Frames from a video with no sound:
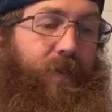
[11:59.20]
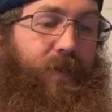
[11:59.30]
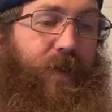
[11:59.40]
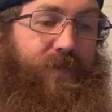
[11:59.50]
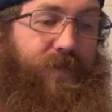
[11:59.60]

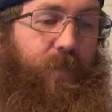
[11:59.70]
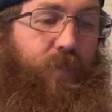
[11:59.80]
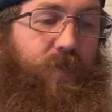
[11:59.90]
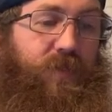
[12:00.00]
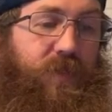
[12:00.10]
Next
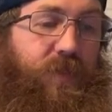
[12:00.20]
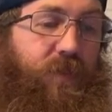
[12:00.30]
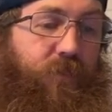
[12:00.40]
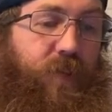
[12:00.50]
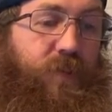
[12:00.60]
up was
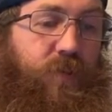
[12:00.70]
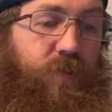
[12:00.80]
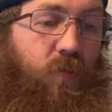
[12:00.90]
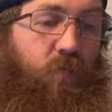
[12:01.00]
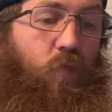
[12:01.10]
this
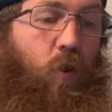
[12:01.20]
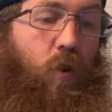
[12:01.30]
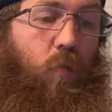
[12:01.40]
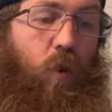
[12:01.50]
vintage royal